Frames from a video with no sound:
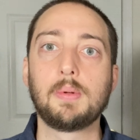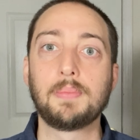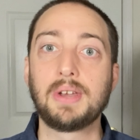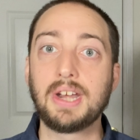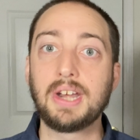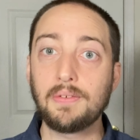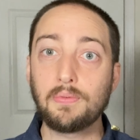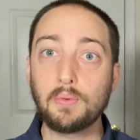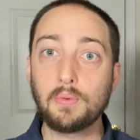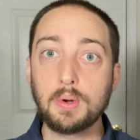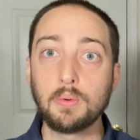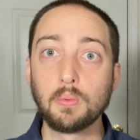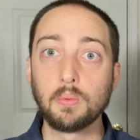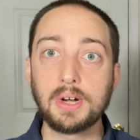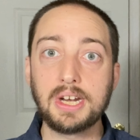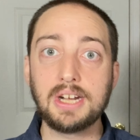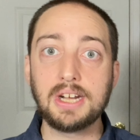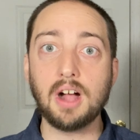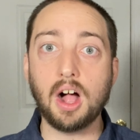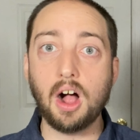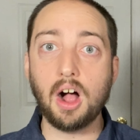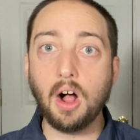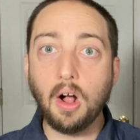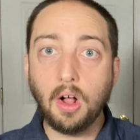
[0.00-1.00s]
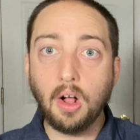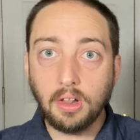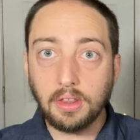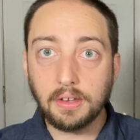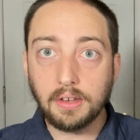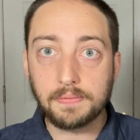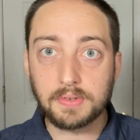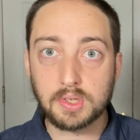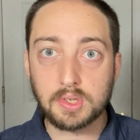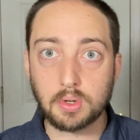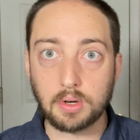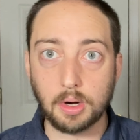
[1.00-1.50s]
And if we read all
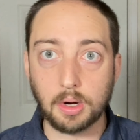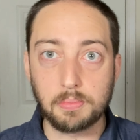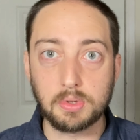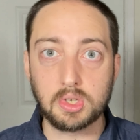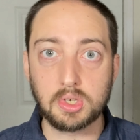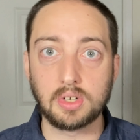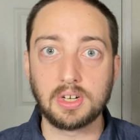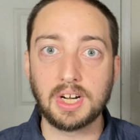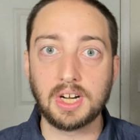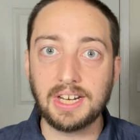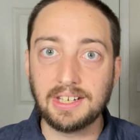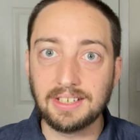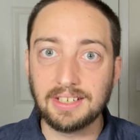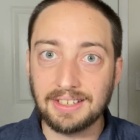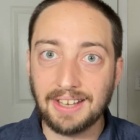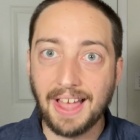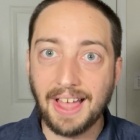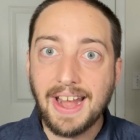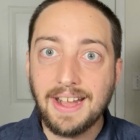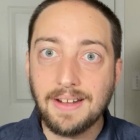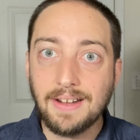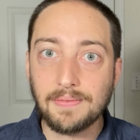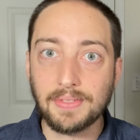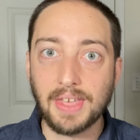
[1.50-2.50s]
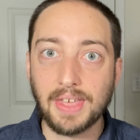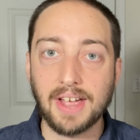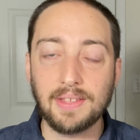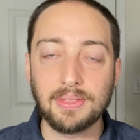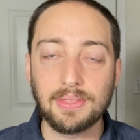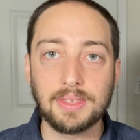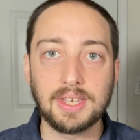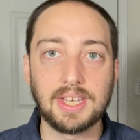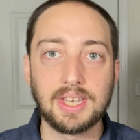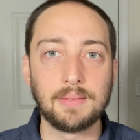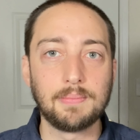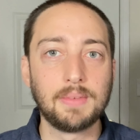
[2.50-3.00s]
of Scripture in light of that
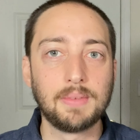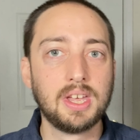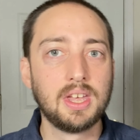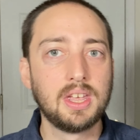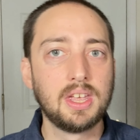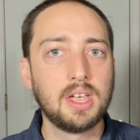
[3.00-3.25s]
theme,